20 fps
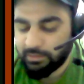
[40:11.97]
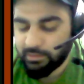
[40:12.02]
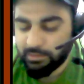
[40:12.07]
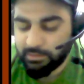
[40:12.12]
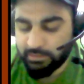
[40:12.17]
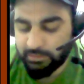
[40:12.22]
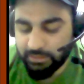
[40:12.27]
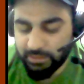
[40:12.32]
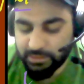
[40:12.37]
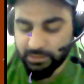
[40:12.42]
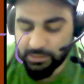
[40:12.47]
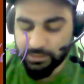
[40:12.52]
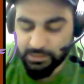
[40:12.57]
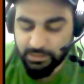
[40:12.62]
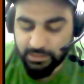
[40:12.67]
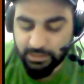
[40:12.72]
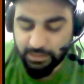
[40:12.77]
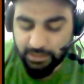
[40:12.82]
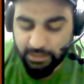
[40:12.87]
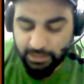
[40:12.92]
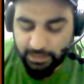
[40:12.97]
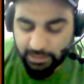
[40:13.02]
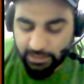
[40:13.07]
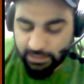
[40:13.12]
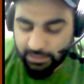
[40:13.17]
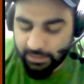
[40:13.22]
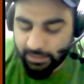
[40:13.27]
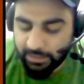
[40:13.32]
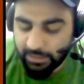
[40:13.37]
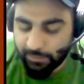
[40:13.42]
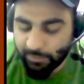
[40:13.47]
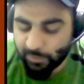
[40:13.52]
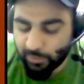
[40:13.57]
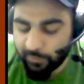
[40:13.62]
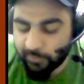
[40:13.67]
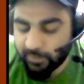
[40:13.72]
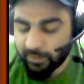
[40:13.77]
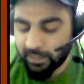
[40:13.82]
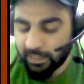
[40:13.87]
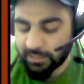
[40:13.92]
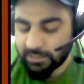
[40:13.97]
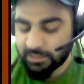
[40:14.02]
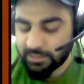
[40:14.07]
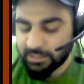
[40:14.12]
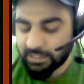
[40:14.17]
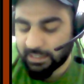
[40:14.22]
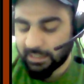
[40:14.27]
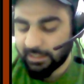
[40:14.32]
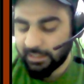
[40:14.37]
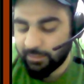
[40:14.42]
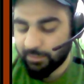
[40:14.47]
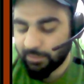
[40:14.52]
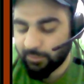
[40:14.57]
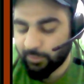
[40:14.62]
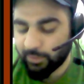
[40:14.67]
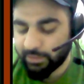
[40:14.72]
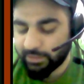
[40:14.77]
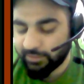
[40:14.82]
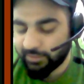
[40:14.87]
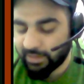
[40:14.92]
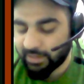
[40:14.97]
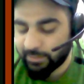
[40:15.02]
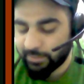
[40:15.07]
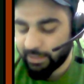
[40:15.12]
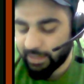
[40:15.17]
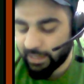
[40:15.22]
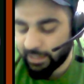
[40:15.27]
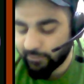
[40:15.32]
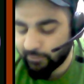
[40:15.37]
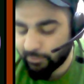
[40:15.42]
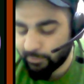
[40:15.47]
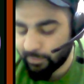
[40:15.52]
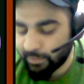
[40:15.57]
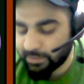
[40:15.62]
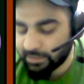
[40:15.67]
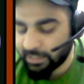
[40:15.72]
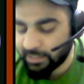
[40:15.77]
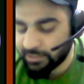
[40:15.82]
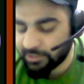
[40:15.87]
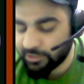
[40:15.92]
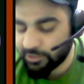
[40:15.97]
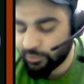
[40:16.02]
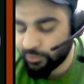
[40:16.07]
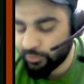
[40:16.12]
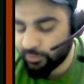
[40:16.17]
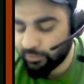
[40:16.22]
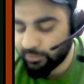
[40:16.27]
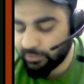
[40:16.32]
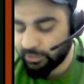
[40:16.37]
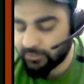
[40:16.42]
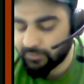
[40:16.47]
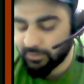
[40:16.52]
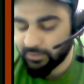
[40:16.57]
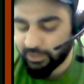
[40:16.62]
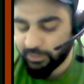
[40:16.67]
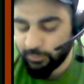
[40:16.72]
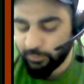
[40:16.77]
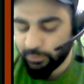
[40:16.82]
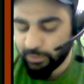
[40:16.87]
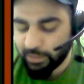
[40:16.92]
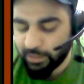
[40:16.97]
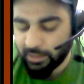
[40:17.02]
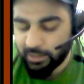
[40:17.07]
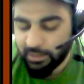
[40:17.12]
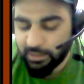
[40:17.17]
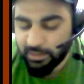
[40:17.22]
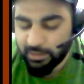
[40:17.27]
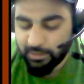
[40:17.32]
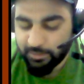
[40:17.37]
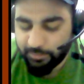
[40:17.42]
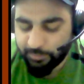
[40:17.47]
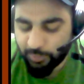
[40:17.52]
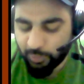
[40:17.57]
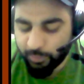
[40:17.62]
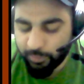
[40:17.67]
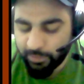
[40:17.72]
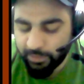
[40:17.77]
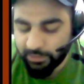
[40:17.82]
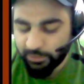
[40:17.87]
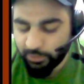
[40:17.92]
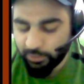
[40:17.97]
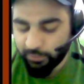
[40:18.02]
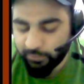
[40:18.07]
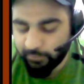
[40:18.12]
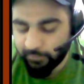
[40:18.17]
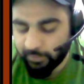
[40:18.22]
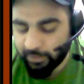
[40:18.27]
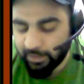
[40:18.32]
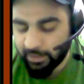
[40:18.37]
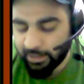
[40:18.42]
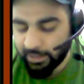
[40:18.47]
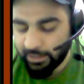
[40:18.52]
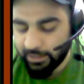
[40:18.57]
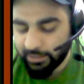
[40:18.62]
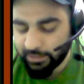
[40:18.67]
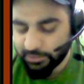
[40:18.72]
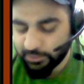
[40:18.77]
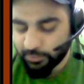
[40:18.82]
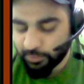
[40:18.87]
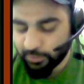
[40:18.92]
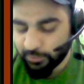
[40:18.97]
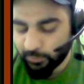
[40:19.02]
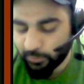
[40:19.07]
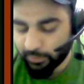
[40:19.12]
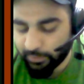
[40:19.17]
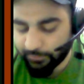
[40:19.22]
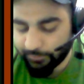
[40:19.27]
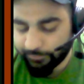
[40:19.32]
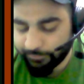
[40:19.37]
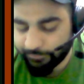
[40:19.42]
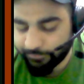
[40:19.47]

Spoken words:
this is number of classes that are label 1 divided by n1 plus n0. This will give you the probability of yi is equal to 1,